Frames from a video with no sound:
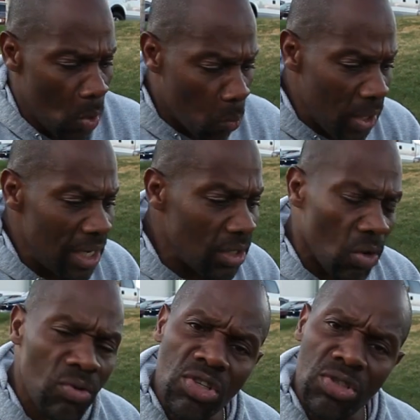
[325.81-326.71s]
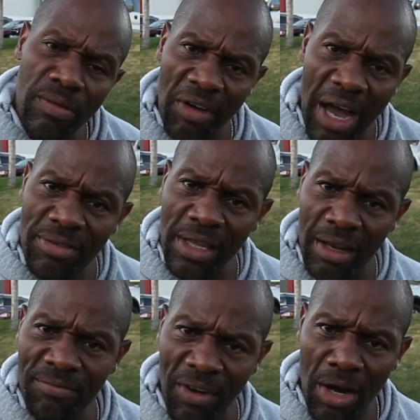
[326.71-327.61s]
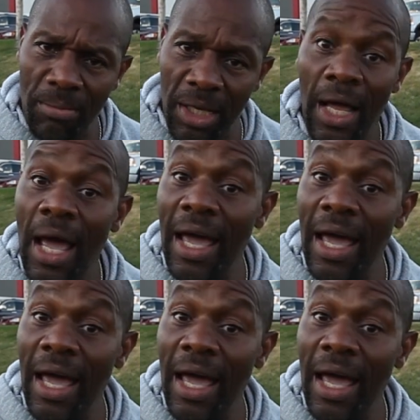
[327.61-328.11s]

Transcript: We learn to survive in that environment.